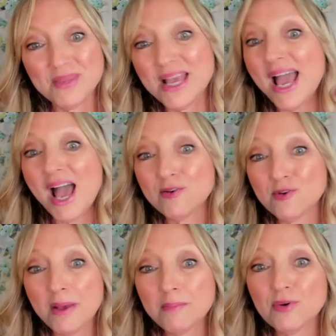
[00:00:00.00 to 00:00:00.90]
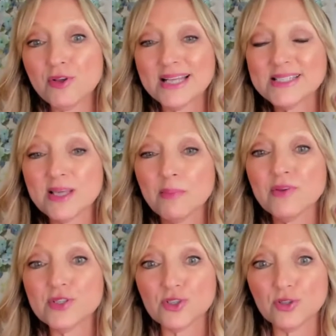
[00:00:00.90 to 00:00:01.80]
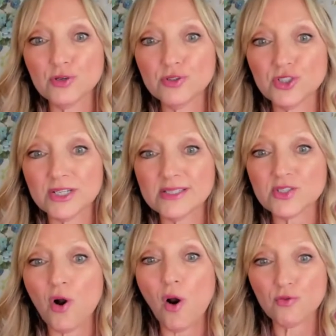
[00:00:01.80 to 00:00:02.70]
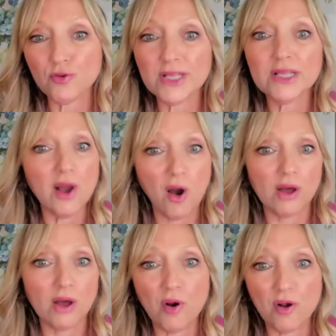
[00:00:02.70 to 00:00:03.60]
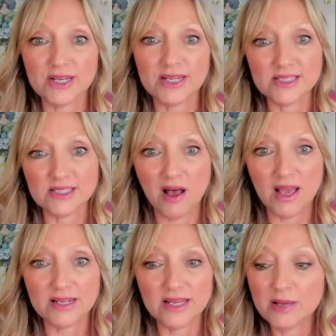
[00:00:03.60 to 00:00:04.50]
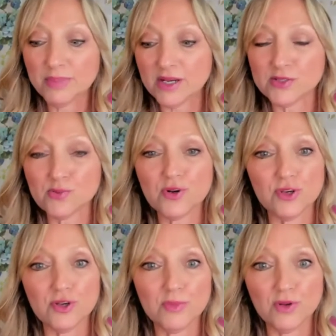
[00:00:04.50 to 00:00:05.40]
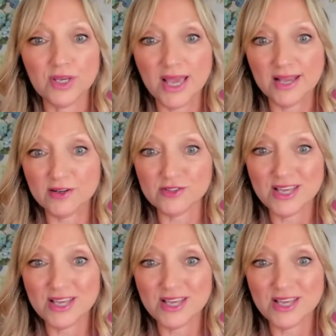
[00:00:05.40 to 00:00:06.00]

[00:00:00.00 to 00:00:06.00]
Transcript: And remember that some of the solutions are really on marketing side because we're the communicators.